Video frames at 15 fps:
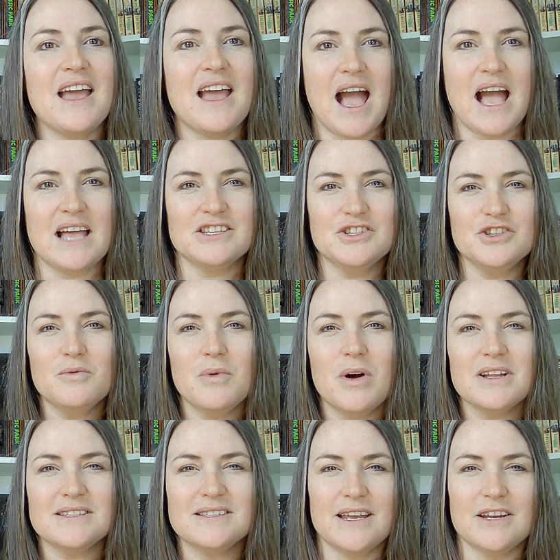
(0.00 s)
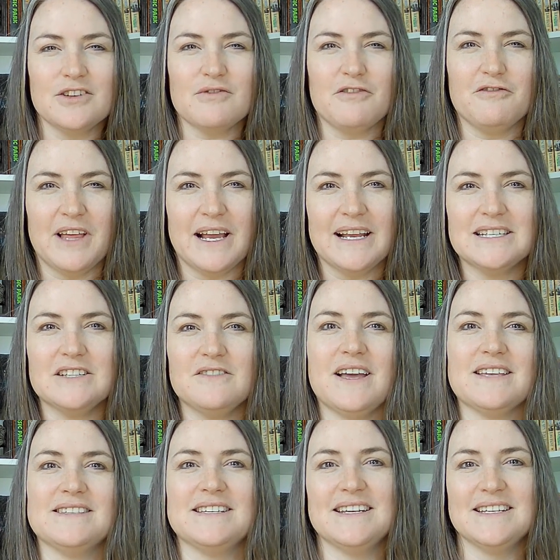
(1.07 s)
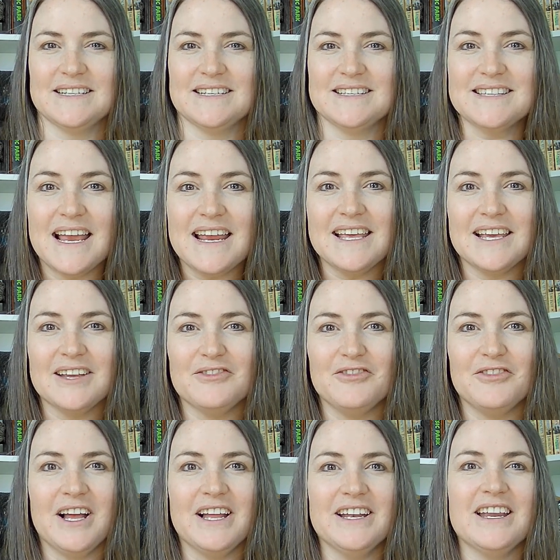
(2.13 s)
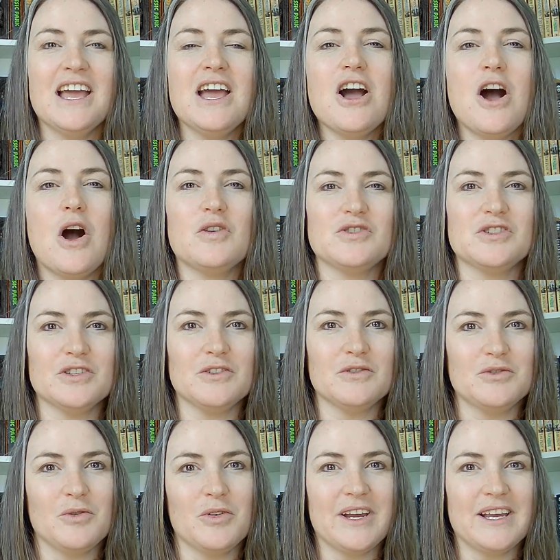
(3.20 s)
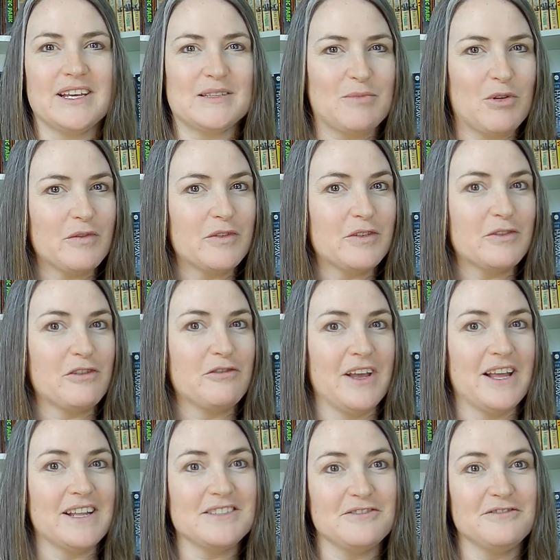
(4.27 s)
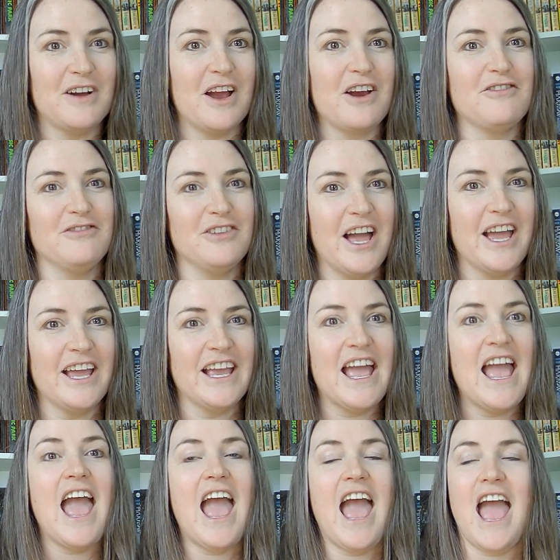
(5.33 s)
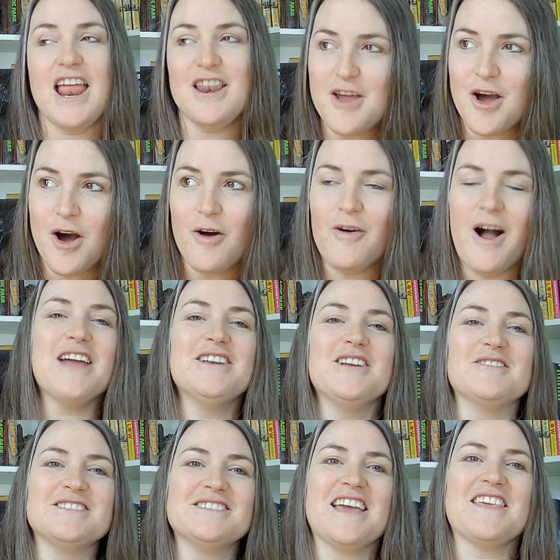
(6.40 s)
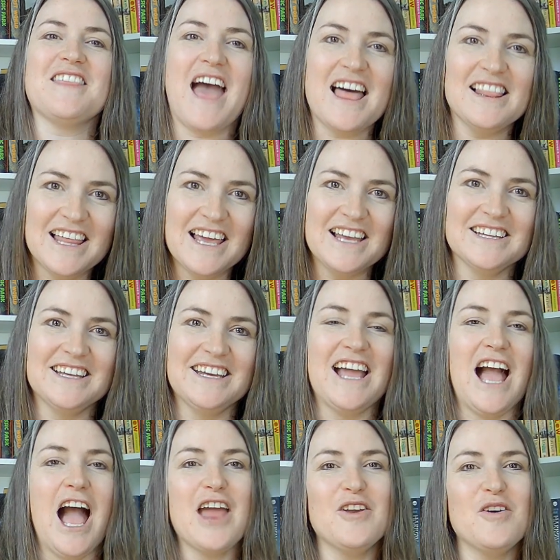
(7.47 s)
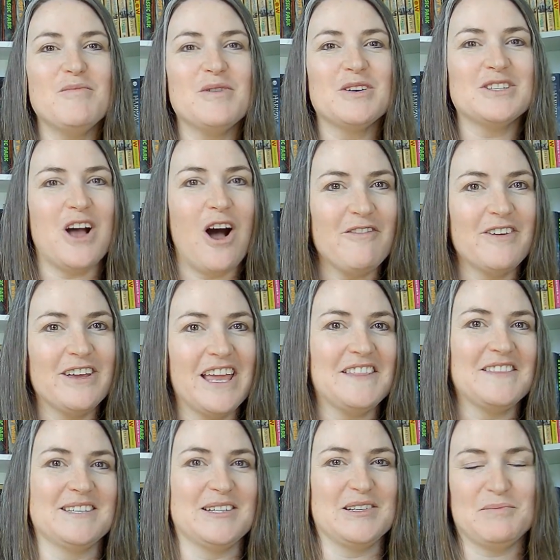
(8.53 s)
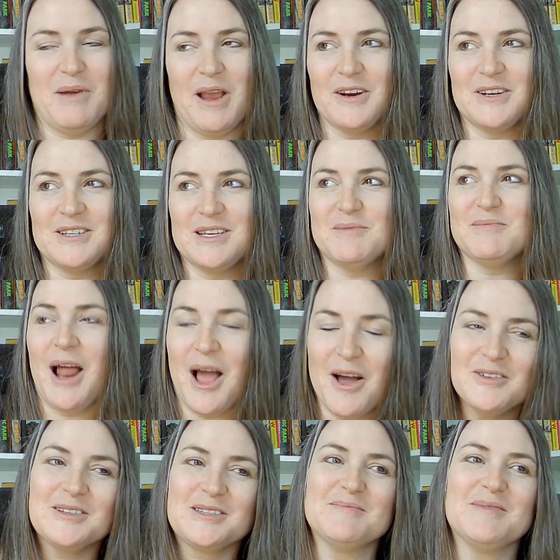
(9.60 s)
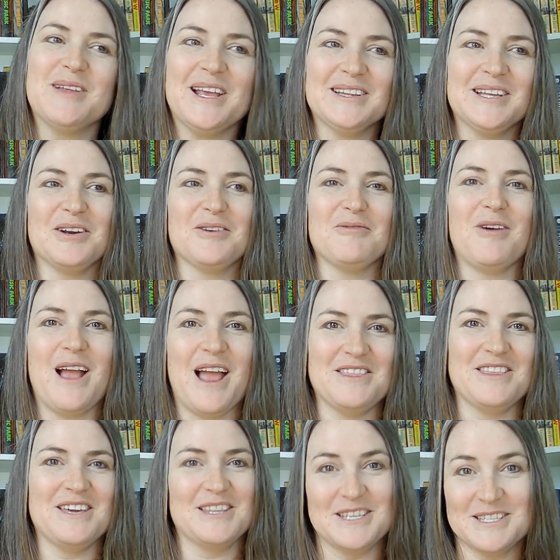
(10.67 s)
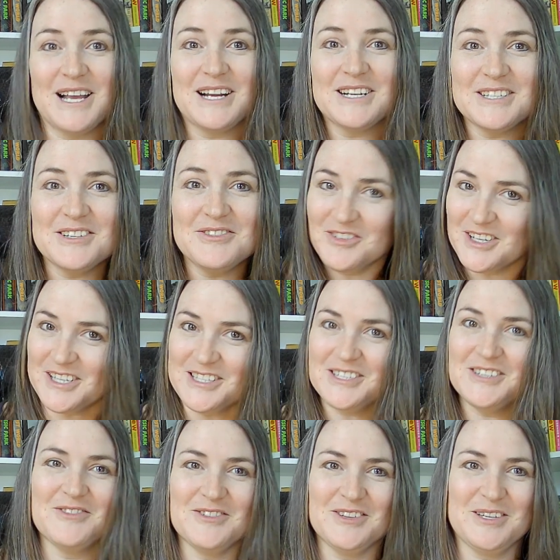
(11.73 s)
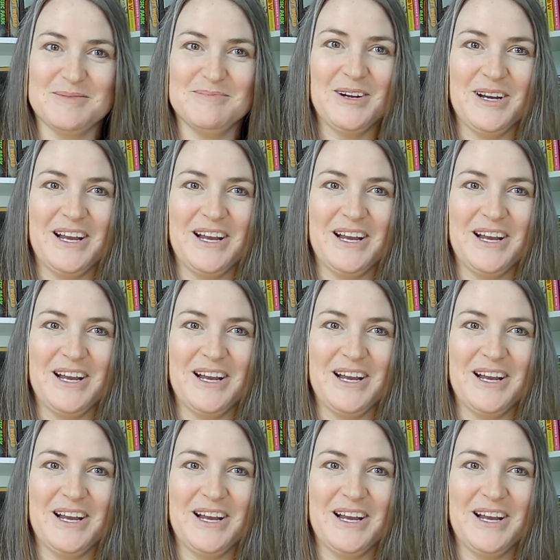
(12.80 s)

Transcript: As nuanced and reflective as it is exciting and fun, Oceans Godori is perfect for fans of Firefly. And no, I don't say that lightly. I know books often get this comparison, but I will explain later why I think this actually fits for this book.